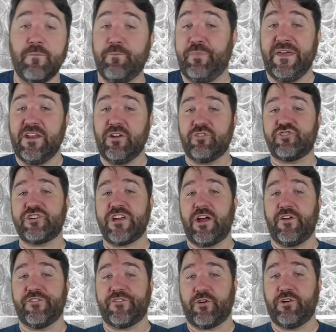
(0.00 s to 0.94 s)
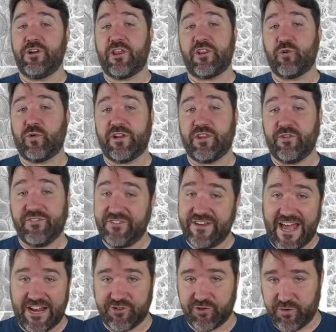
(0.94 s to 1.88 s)
Beetle shells are another one of those
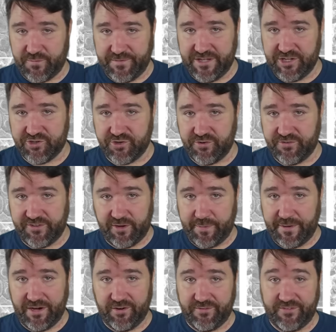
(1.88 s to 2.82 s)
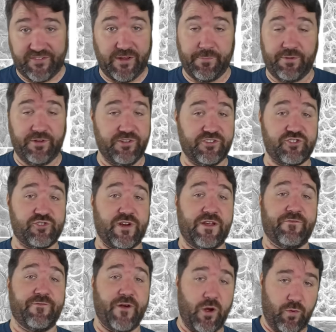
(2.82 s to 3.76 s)
natural features that appear simple and
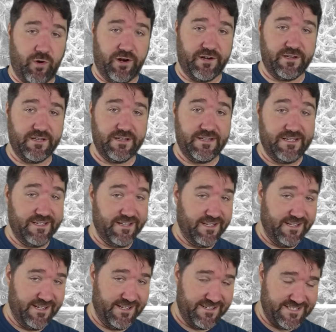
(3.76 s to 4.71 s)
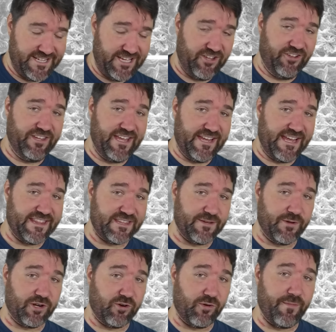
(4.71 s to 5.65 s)
straightforward, until you get them
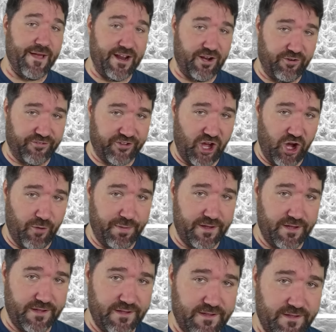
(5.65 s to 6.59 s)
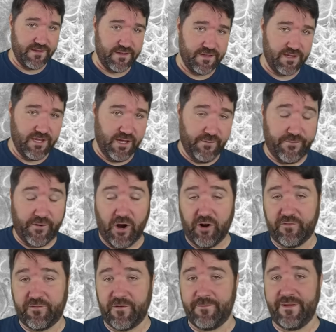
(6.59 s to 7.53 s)
under a microscope.
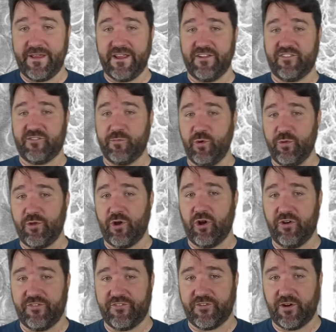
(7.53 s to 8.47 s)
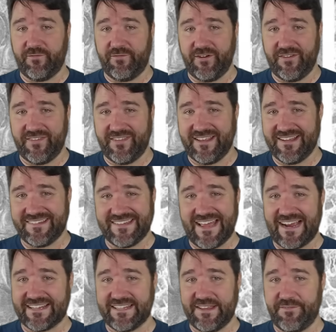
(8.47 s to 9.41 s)
Far from being a smooth, hard surface, the
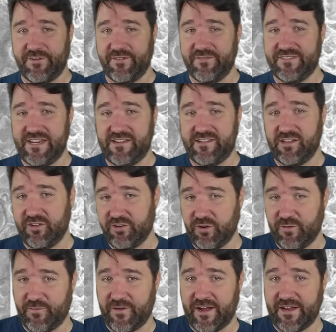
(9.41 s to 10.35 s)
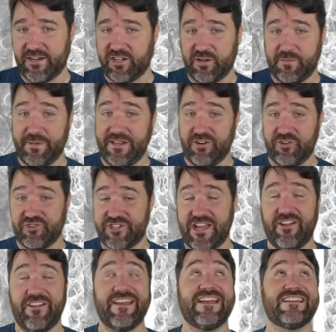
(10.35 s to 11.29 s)
exact level of detail you'll find on a beetle
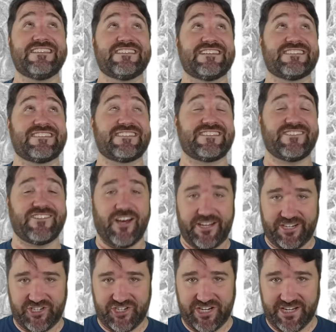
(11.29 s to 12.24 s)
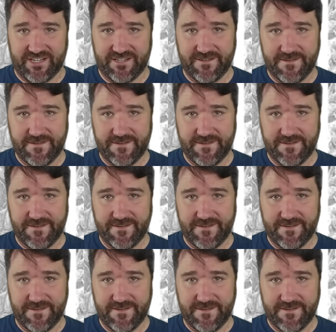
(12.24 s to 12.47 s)
shell is astonishing.